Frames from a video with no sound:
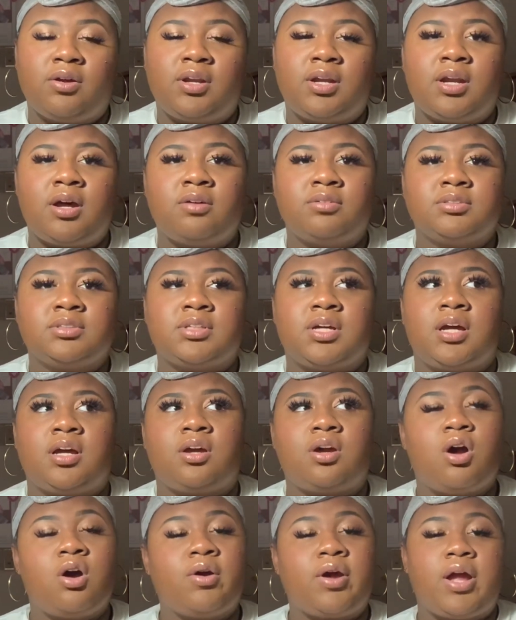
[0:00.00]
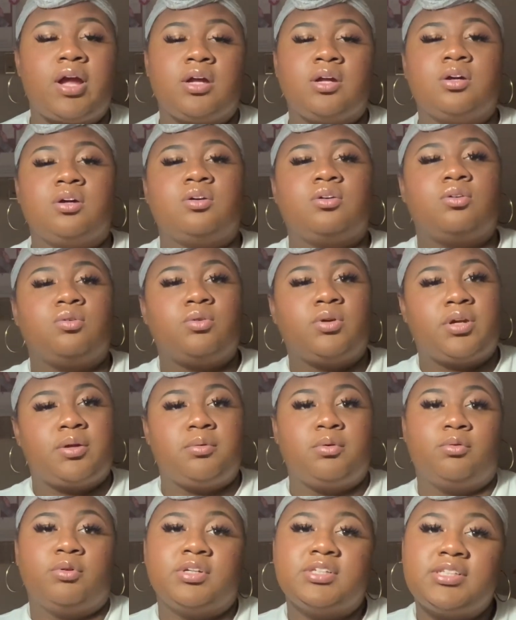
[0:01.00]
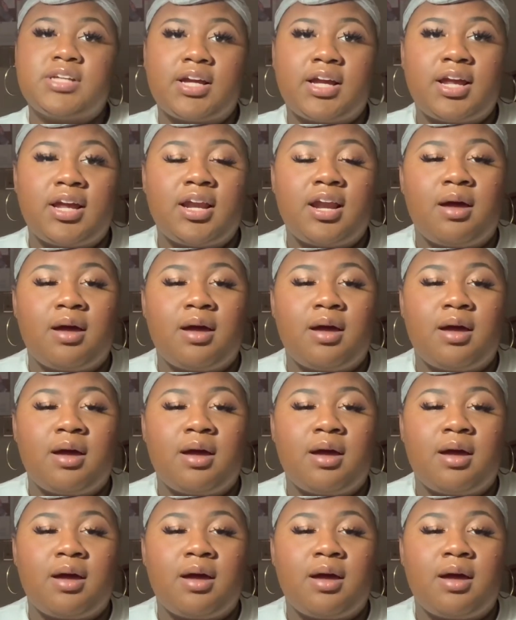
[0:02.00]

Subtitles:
And I was like, okay, give me 1 second,